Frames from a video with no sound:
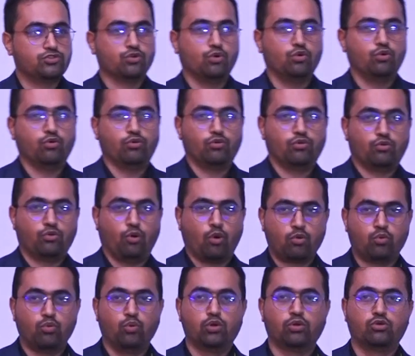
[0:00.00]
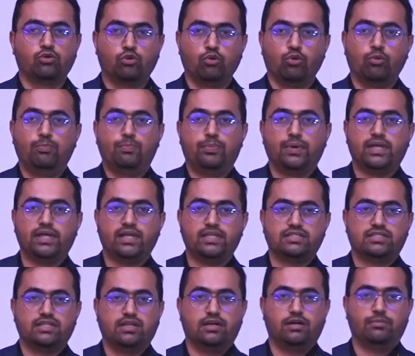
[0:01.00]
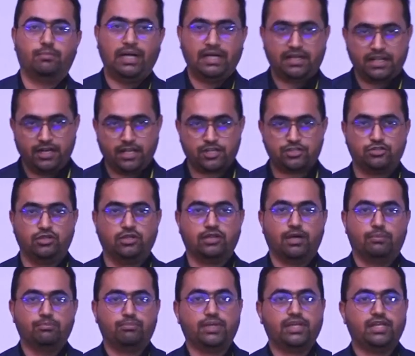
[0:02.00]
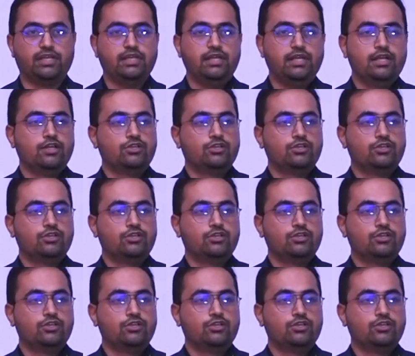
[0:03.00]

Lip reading: so Rockwool Group is a multinational company.